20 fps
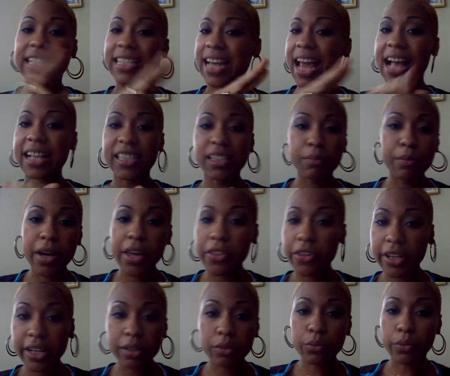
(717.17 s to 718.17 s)
not
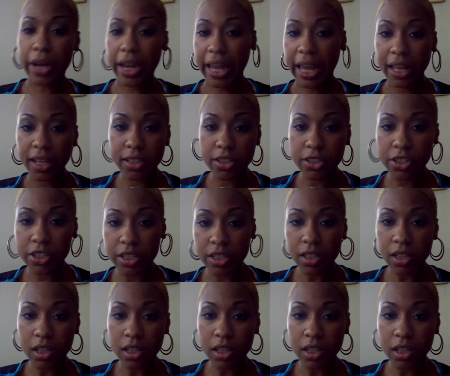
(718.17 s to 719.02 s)
smothered in ranch